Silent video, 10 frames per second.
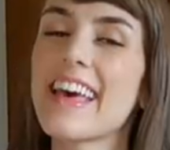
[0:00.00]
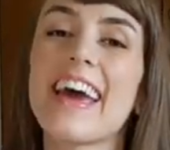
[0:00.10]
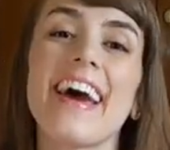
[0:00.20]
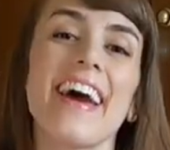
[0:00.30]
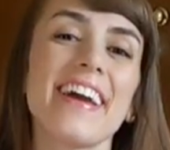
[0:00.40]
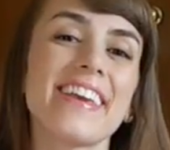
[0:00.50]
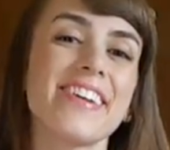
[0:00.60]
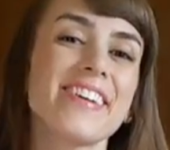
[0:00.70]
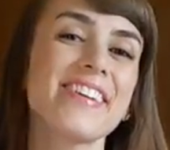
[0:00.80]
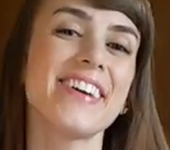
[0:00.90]
there
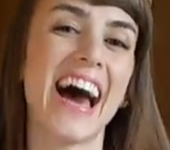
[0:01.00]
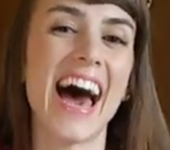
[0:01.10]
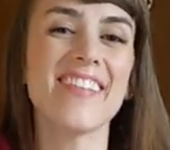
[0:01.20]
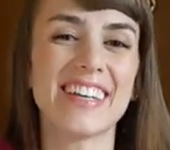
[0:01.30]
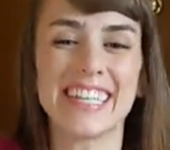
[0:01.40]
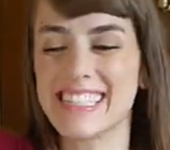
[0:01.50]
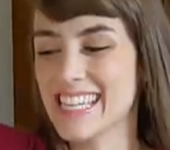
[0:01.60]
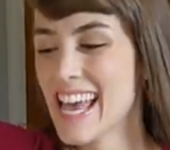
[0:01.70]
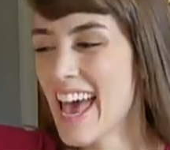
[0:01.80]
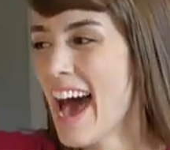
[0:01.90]
you have it!
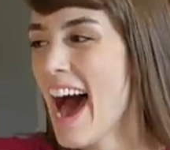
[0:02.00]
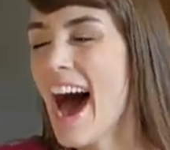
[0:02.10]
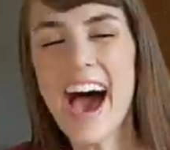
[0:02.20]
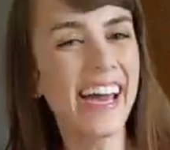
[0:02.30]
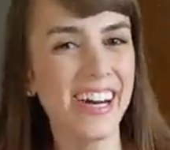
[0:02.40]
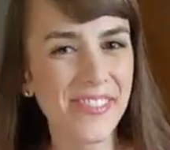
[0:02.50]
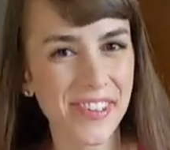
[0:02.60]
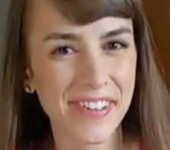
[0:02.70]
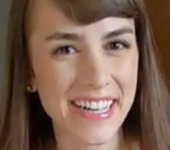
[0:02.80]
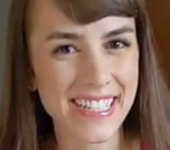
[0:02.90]
I hope
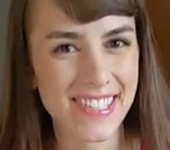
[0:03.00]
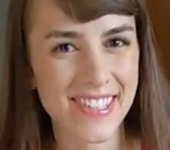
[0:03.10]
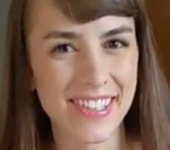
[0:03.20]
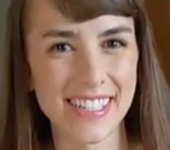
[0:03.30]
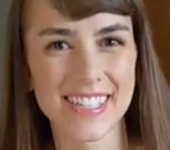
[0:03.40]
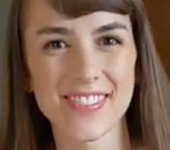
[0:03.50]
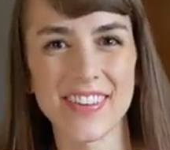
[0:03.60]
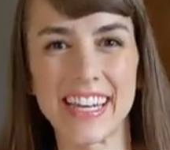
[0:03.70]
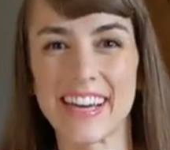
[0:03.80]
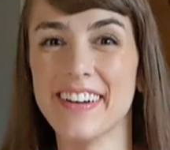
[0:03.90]
you guys enjoyed this
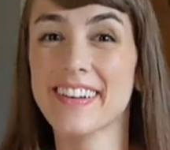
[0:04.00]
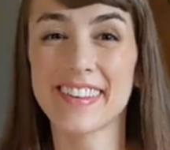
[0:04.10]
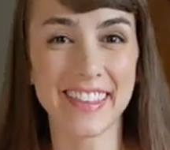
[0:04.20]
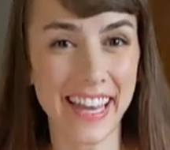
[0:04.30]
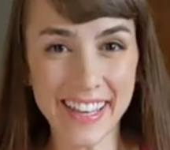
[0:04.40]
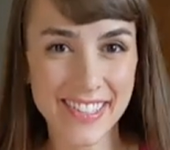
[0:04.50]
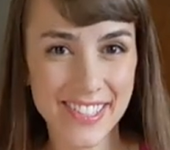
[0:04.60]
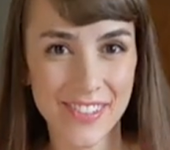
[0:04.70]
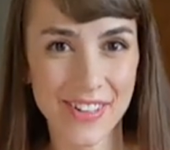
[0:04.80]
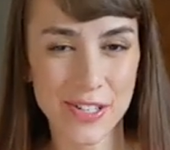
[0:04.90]
video. Thank you
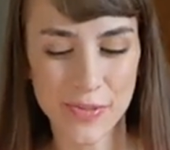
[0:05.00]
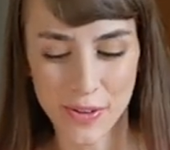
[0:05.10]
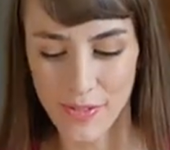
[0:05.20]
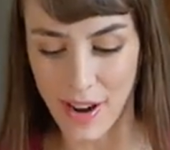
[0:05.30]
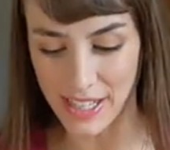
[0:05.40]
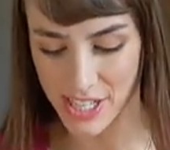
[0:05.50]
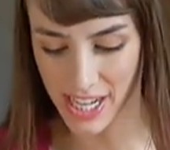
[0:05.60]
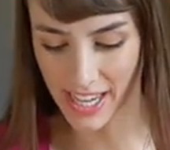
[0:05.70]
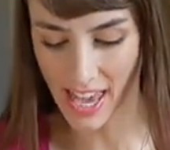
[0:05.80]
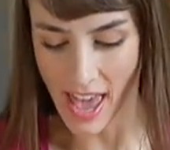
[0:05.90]
so much for
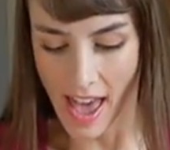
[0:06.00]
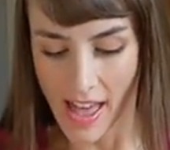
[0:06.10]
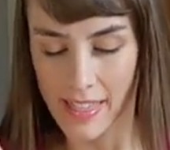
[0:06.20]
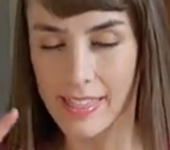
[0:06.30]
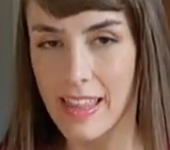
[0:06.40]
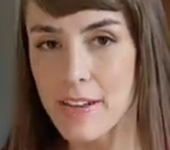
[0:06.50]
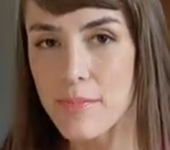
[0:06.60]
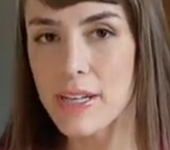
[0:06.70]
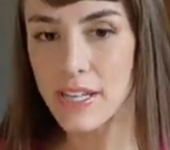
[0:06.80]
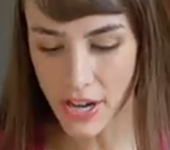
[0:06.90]
watching. Let
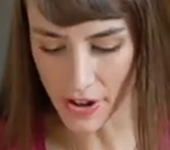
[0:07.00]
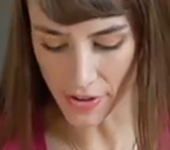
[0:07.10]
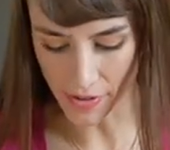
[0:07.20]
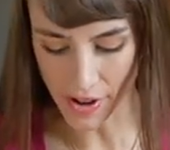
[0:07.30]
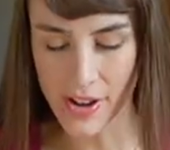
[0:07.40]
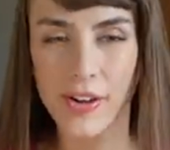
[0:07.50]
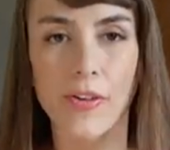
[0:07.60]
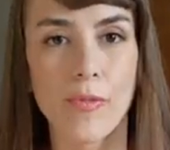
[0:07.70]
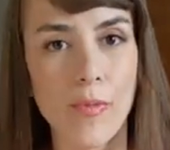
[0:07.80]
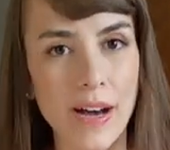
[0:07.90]
me know
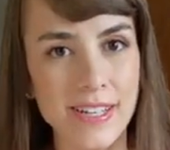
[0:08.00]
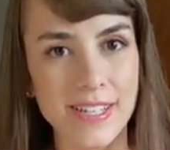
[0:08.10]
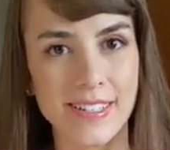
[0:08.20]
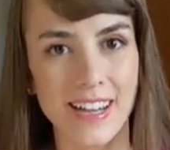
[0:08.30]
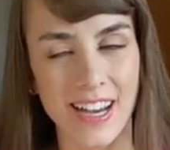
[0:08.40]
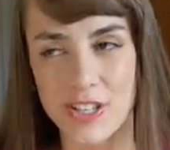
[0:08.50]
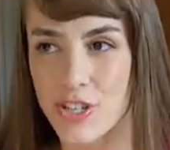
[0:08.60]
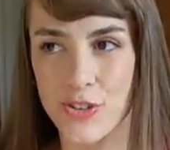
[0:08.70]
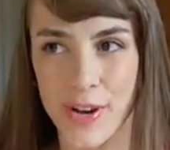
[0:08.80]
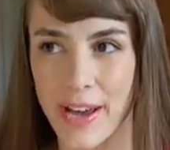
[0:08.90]
what I
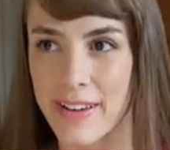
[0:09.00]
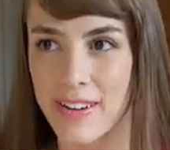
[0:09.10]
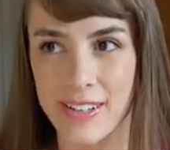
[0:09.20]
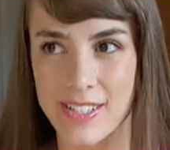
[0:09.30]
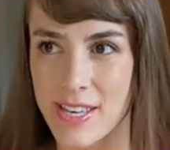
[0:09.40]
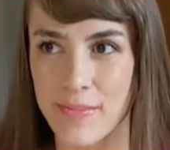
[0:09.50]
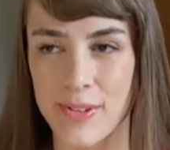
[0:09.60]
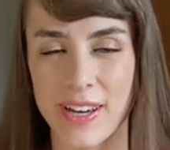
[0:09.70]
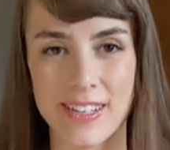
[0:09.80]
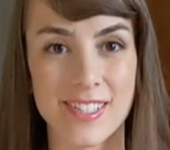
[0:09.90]
should try out on
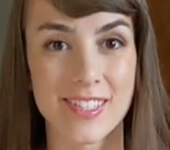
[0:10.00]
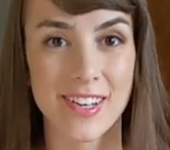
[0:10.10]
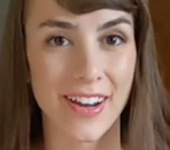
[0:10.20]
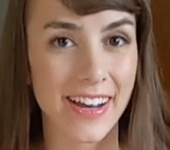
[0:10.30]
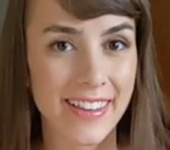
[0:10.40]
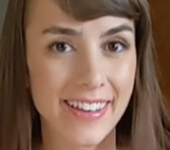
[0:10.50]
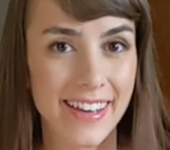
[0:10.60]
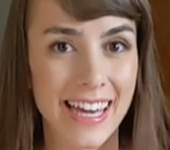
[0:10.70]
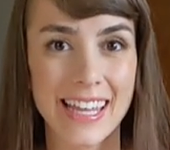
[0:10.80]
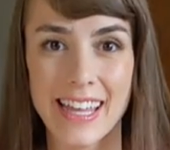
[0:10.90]
Temu next. Is there
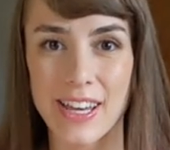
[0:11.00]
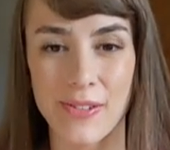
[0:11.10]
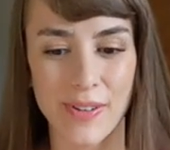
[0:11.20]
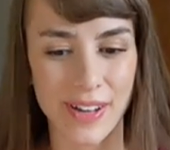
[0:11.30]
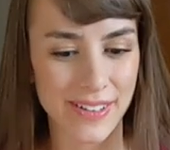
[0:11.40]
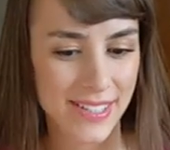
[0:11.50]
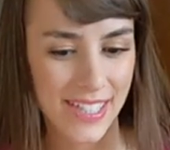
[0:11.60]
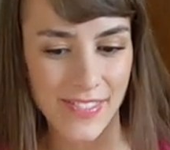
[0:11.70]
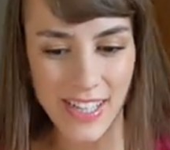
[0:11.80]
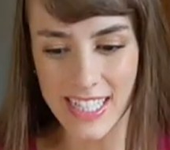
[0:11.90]
anything that you want to
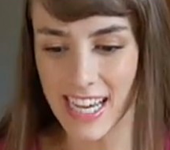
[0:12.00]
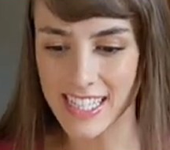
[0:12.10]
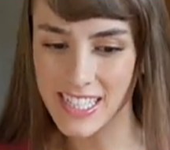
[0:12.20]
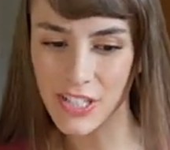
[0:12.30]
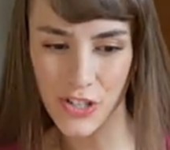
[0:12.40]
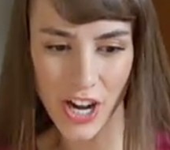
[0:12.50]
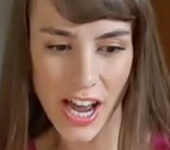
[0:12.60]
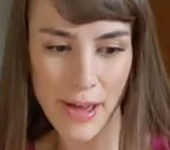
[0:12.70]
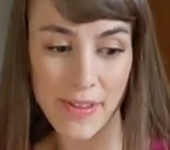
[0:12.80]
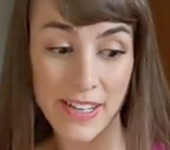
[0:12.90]
see me test and
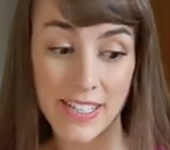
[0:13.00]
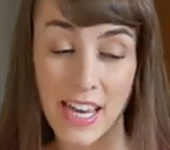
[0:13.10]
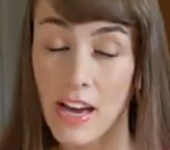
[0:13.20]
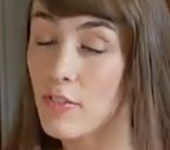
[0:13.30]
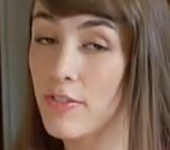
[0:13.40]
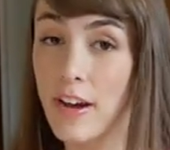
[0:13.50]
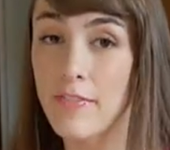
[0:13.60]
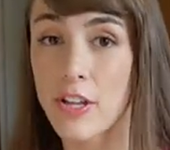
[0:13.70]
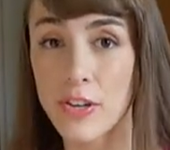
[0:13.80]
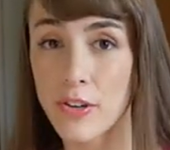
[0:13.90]
try? Because I have a
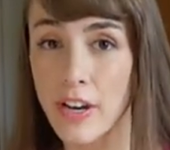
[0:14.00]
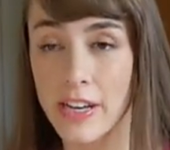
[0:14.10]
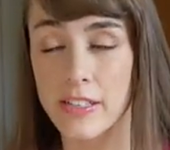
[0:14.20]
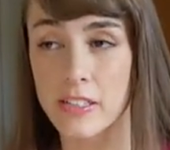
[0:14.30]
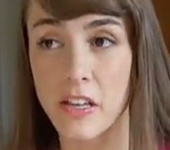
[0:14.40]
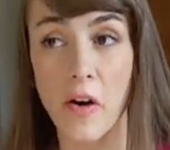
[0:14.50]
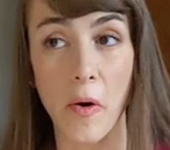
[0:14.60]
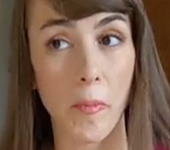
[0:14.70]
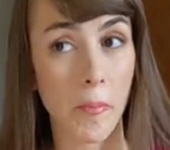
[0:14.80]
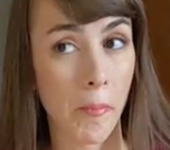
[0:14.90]
$5 credit, so